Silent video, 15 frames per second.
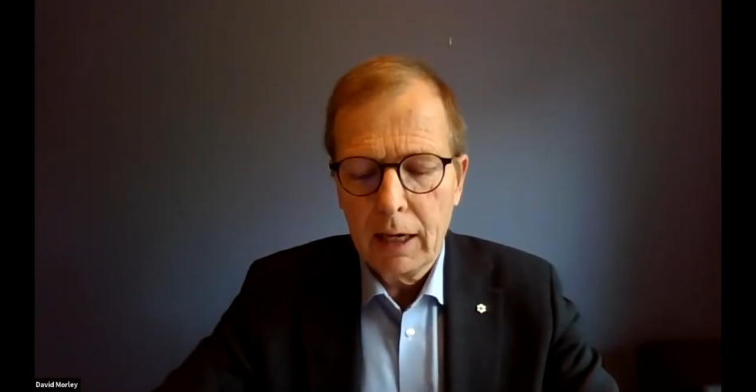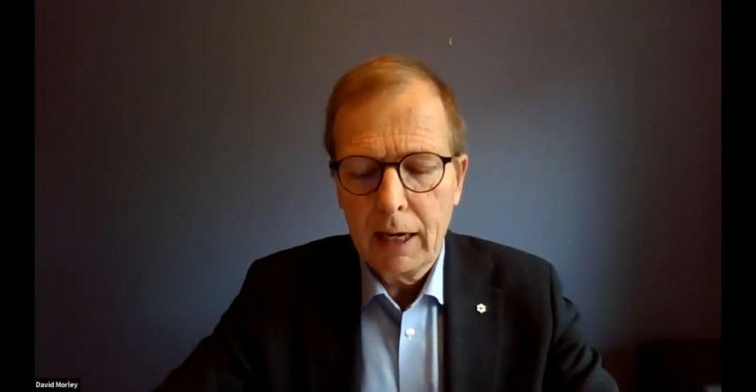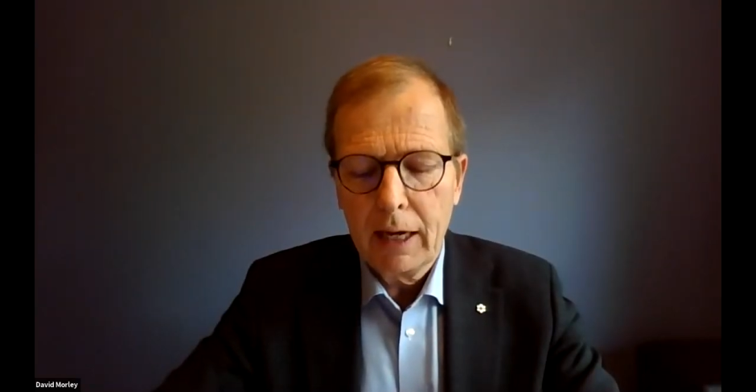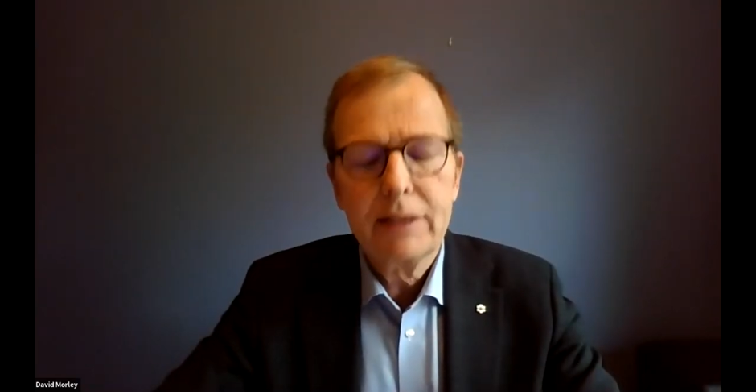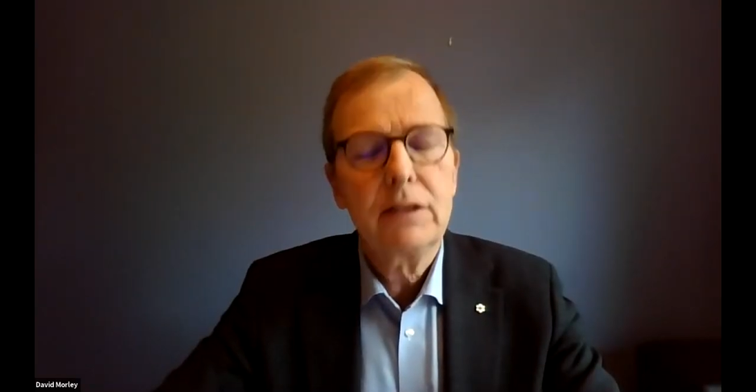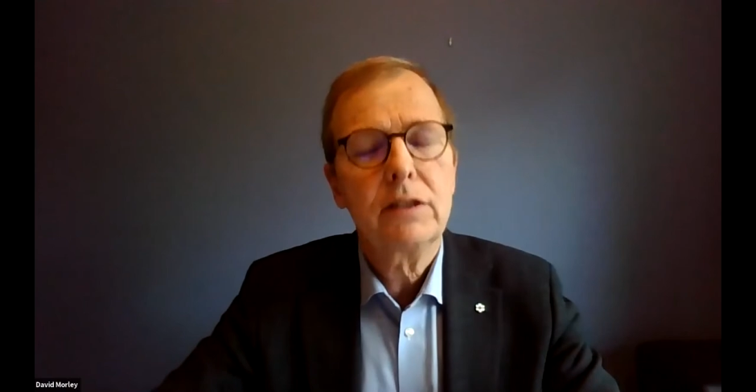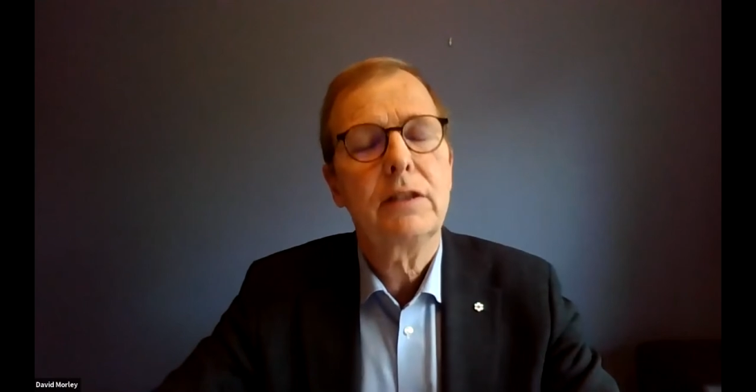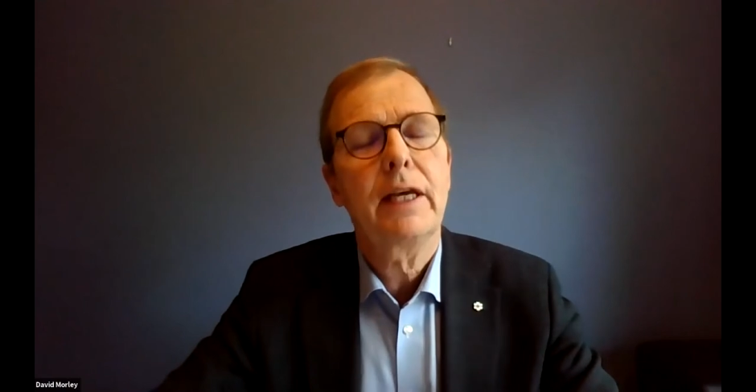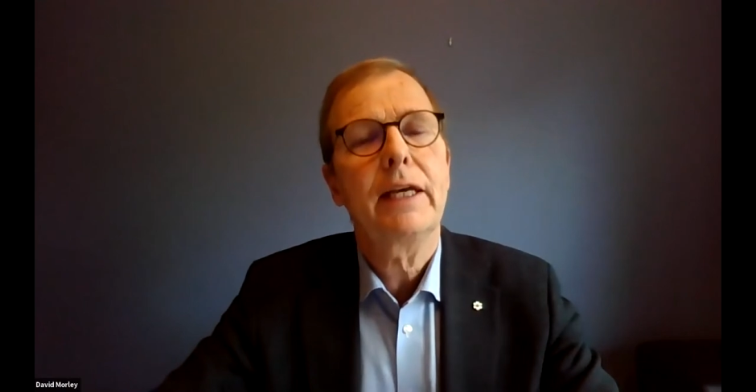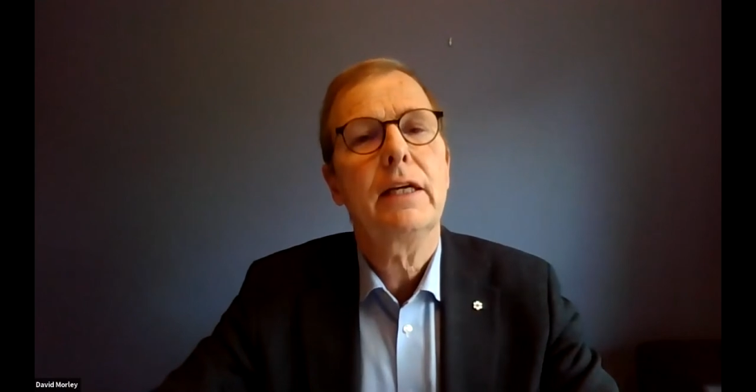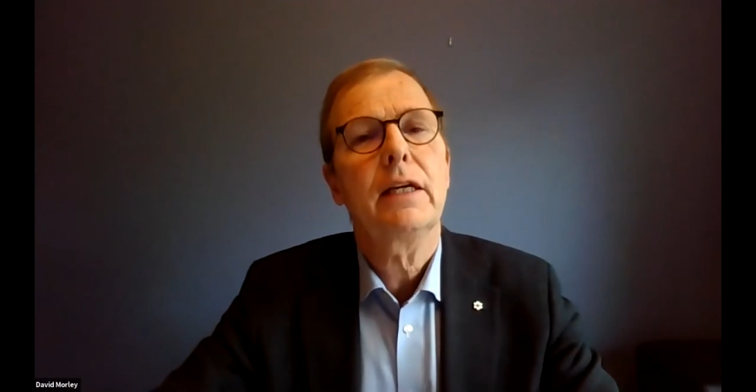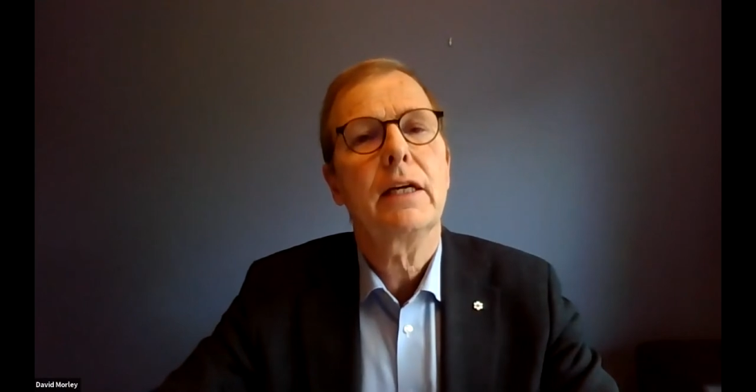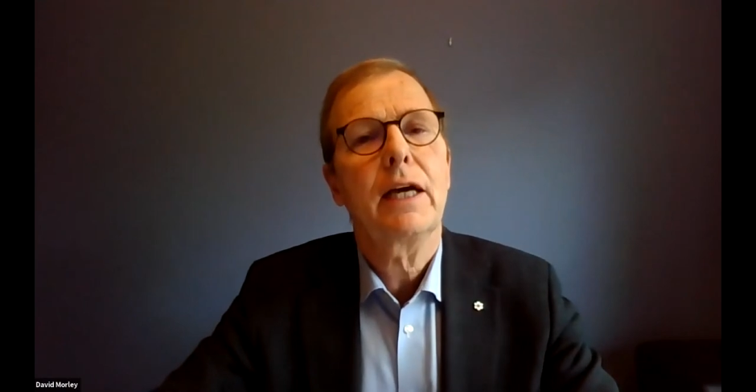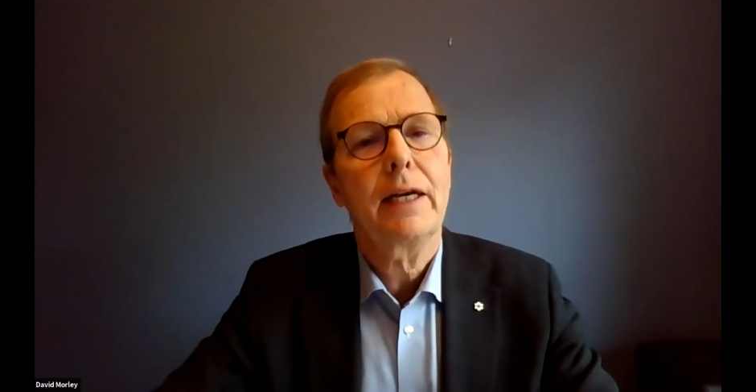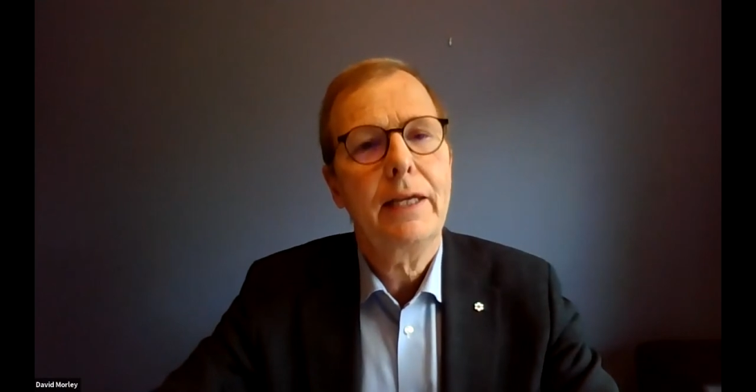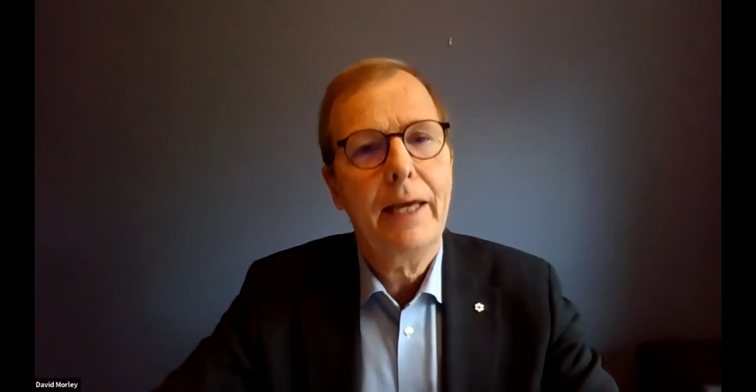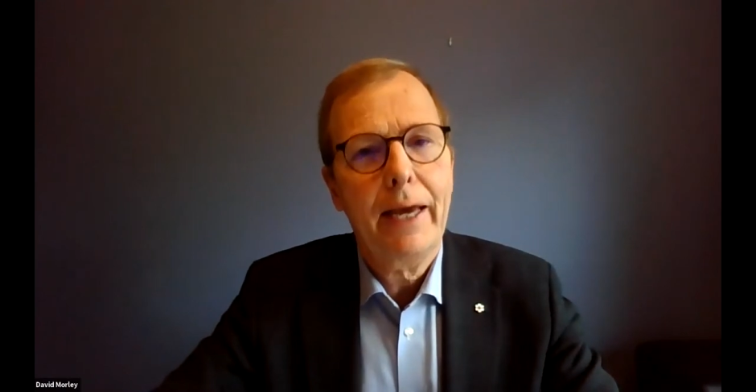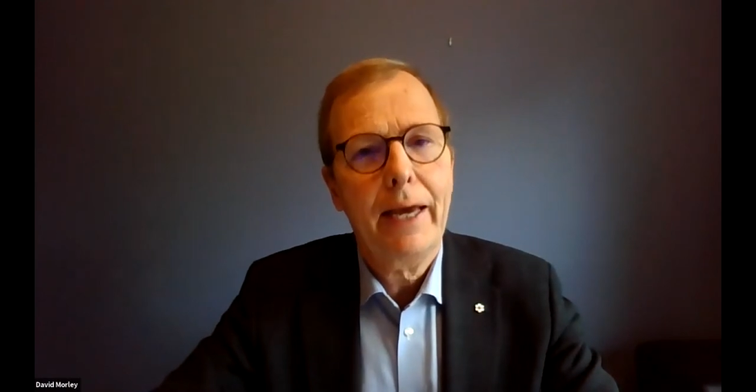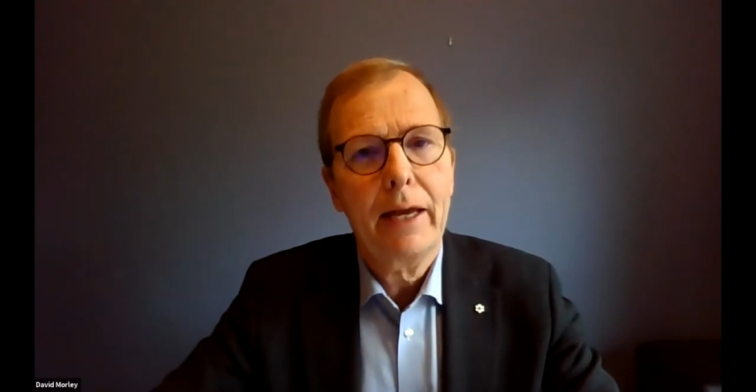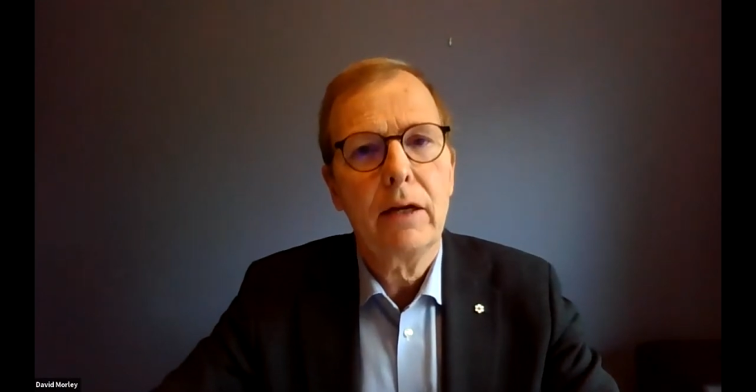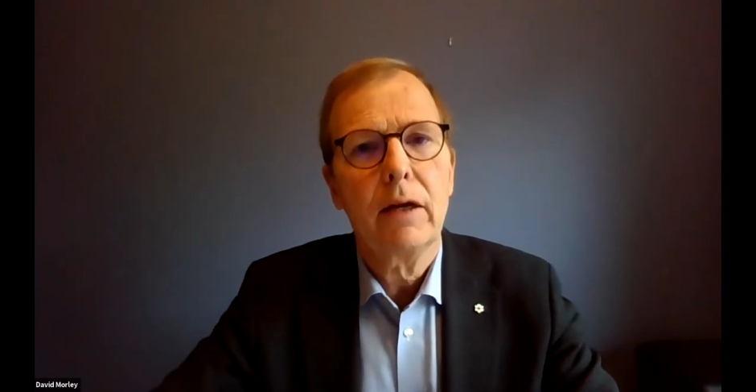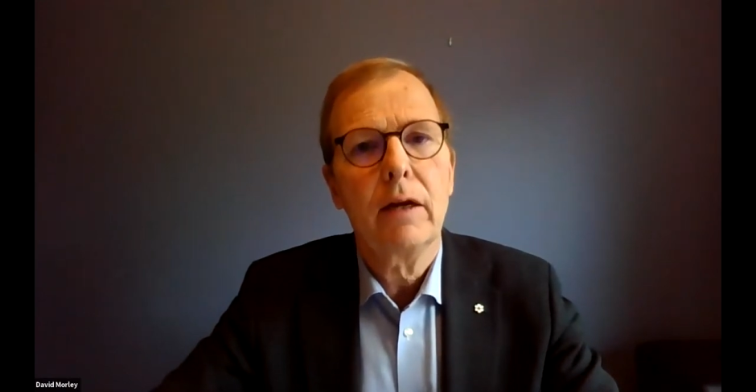I think,
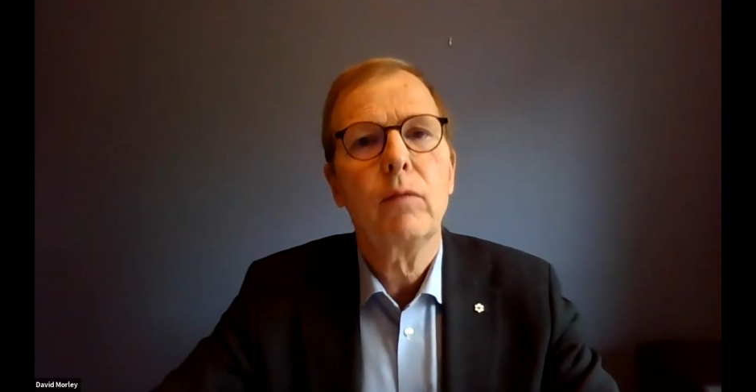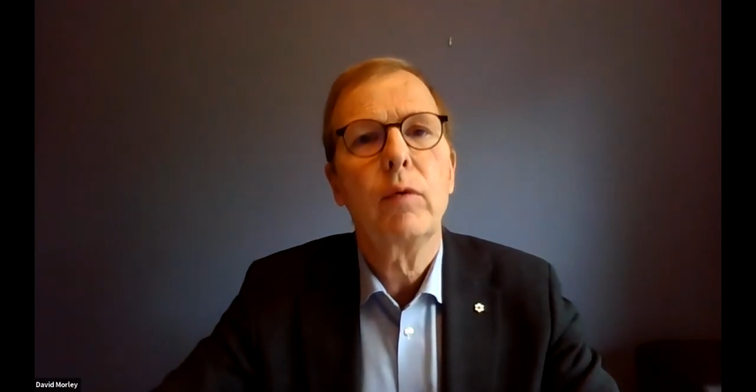again,